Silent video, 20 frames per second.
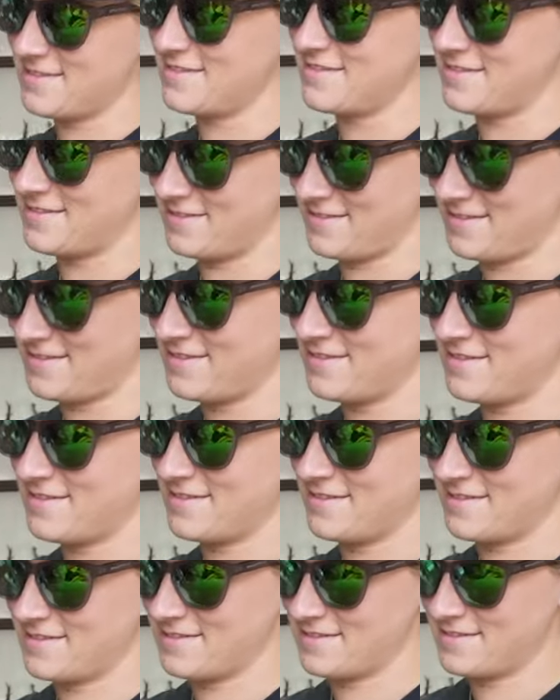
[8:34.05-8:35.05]

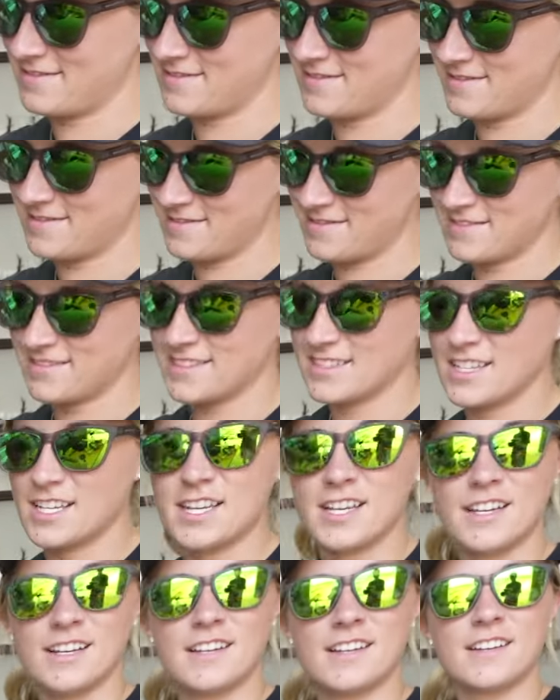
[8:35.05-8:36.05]

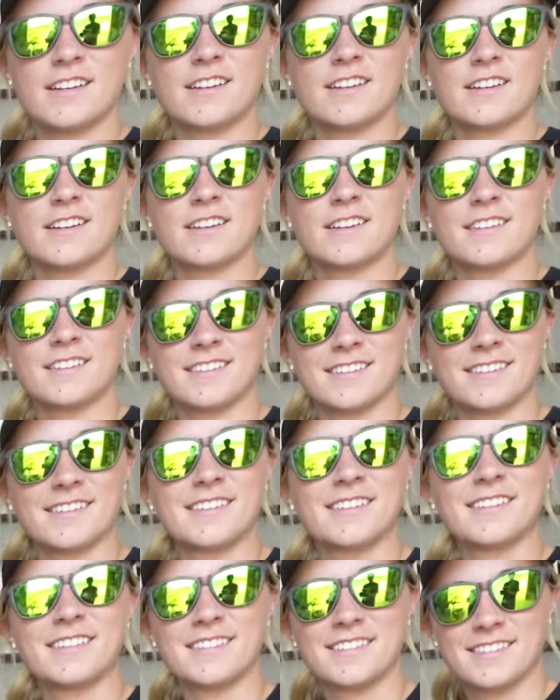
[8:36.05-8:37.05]

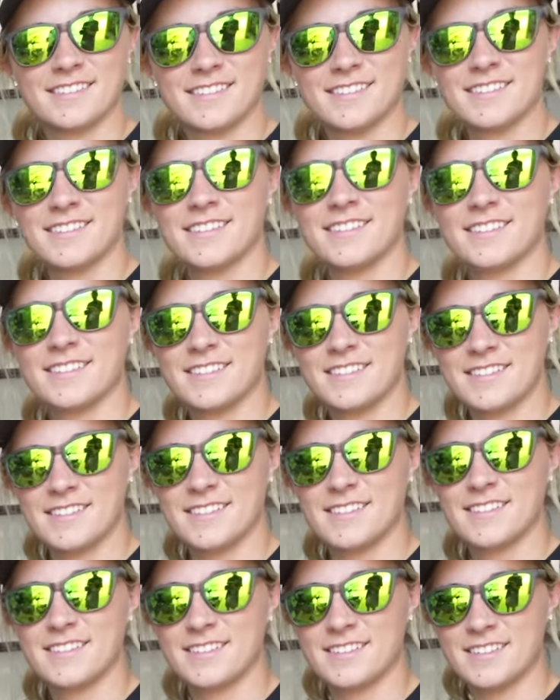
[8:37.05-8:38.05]

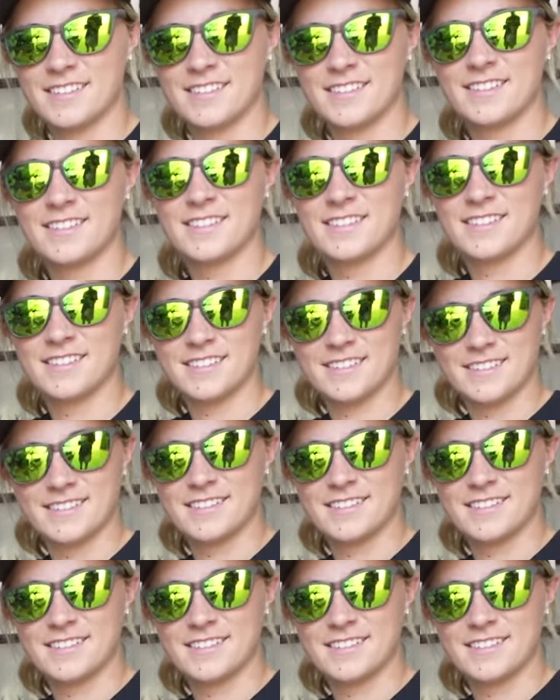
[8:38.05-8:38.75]
(silent)